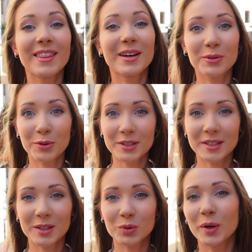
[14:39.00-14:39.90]
The
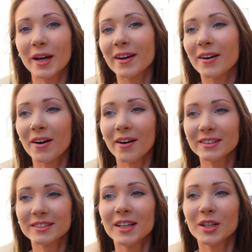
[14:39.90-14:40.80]
croissants were
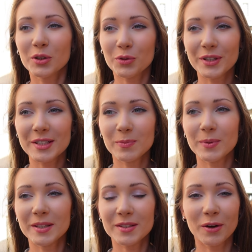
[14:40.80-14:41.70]
hot,
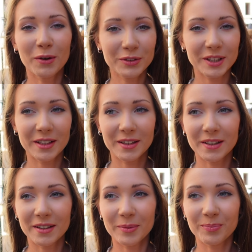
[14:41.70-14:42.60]
crispy, soft in
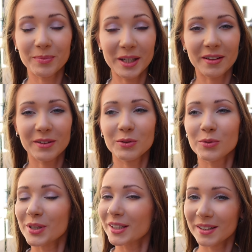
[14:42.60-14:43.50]
the middle,
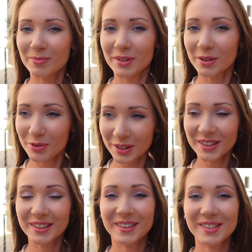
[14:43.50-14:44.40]
really,
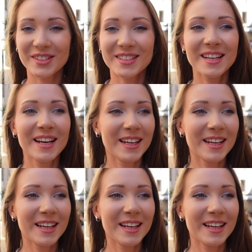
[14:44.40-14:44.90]
really delicious.